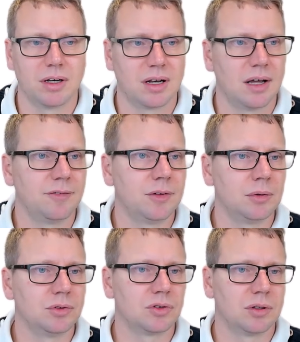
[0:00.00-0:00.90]

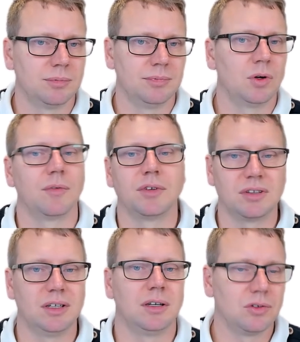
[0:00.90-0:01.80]
IFlows. You
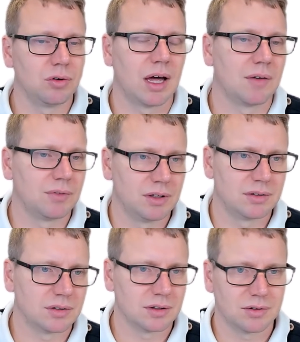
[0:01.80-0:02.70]
obviously need to have
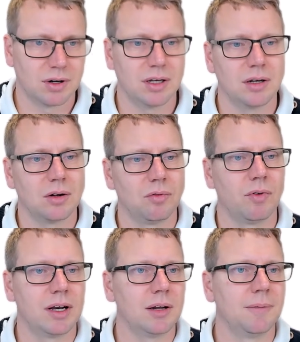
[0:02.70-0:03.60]
this created
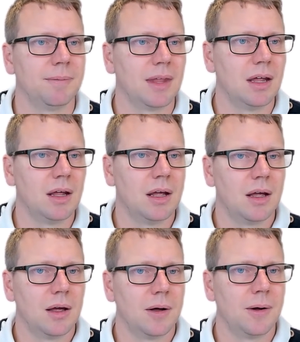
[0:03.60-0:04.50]
already.
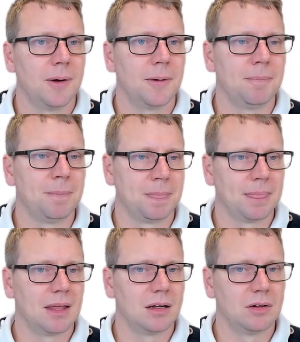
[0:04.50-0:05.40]

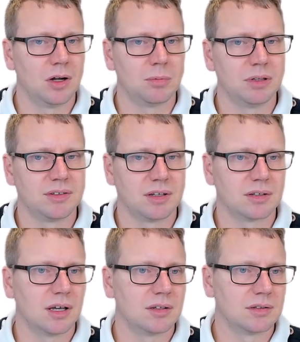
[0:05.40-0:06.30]
Normal test
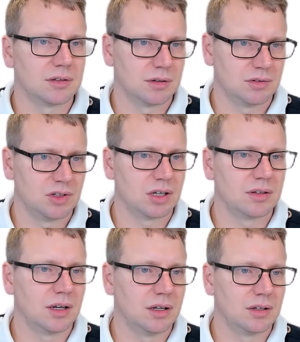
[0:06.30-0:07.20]
case, check
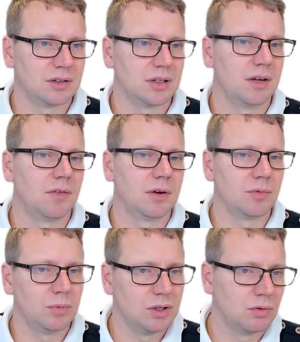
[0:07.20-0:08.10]
that it is
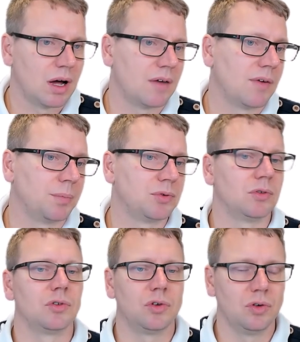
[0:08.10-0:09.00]
delivered. We do have
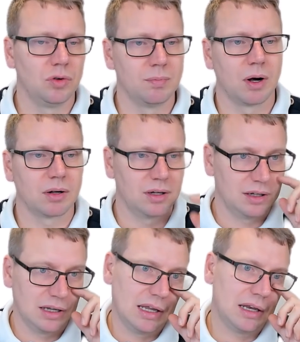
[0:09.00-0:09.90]
options to do mocking.
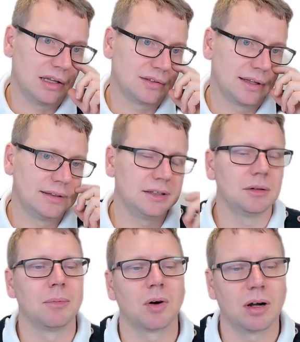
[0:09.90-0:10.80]
It is a little
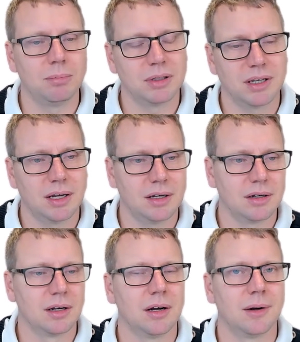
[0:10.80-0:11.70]
more
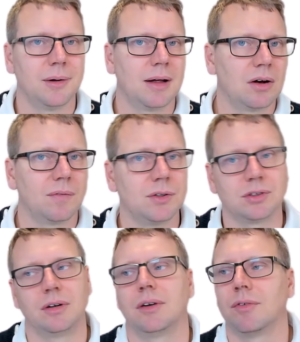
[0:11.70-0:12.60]
complicated, and
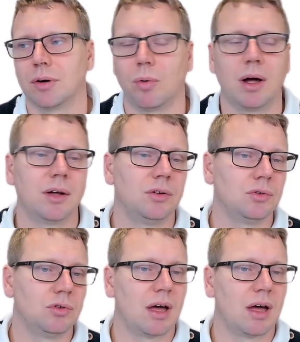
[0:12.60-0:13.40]
obviously require you to